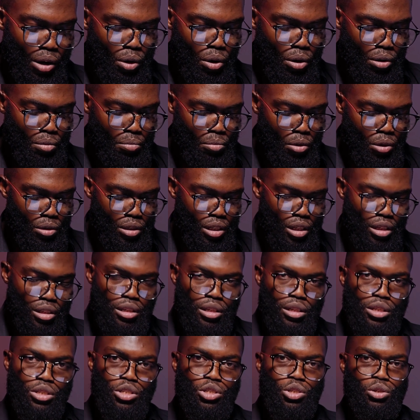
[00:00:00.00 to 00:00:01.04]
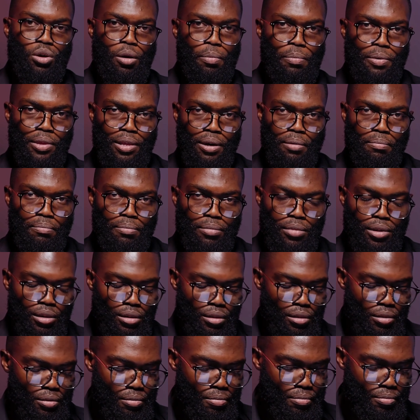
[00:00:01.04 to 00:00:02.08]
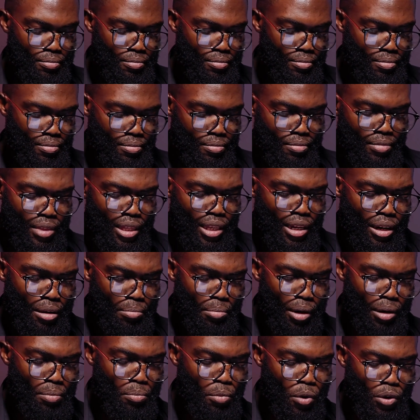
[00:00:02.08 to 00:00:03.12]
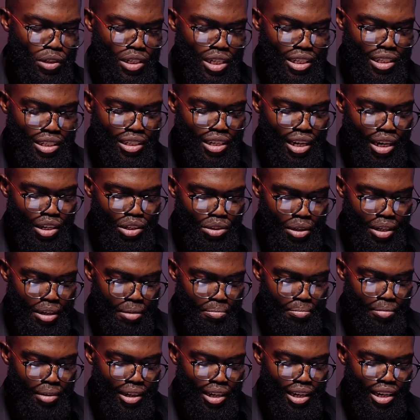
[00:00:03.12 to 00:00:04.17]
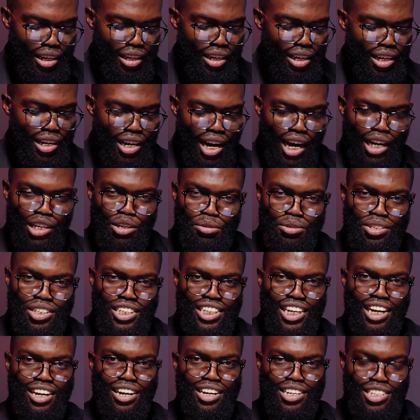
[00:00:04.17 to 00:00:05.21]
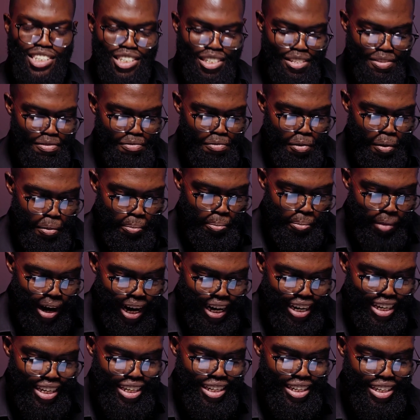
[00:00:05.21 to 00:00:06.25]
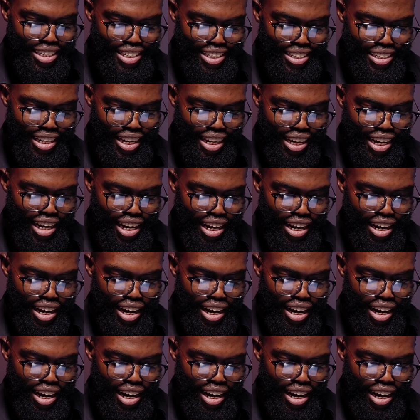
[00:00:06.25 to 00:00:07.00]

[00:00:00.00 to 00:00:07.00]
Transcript: Lord Moses, stop them. But Moses said to him, Are you jealous for my sake?